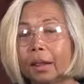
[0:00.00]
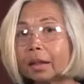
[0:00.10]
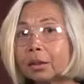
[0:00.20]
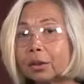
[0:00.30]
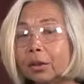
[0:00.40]

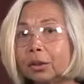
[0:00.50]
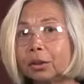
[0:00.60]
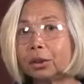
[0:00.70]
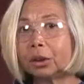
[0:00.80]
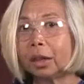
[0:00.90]
That's a
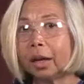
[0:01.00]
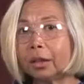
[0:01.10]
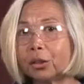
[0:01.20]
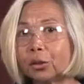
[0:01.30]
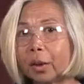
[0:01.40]
huge
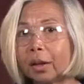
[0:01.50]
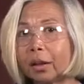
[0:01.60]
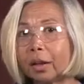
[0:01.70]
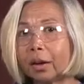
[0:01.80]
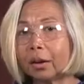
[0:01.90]
change right
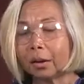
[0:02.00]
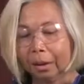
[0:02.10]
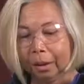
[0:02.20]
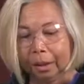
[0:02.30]
there.